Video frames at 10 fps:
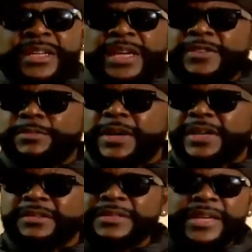
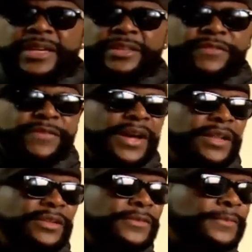Everybody else had their
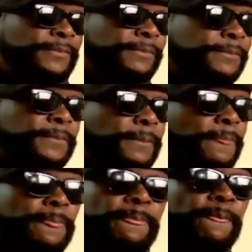father.
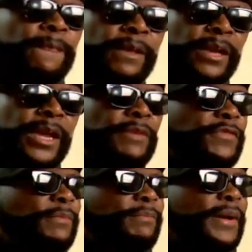
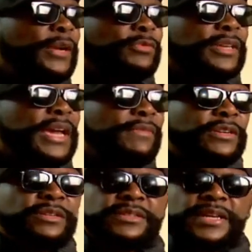Everybody was having a
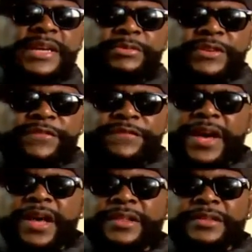good time with their
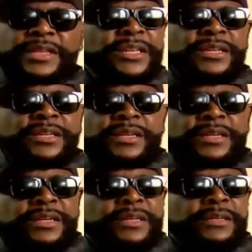father.
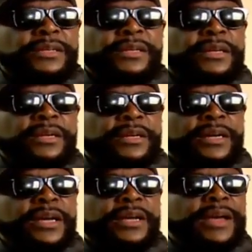
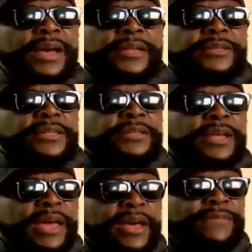I didn't
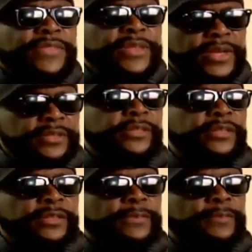have that.
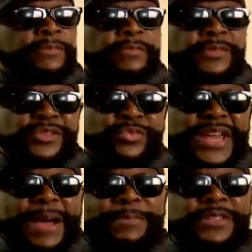So what
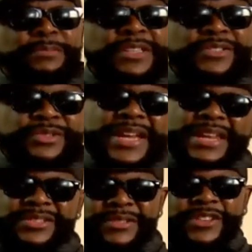happened to me? So now
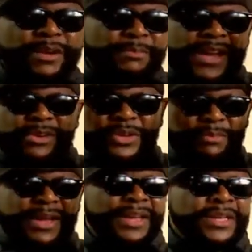that stuff come back on your
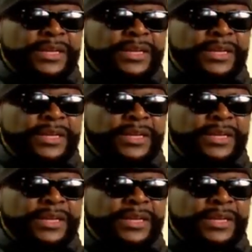mind.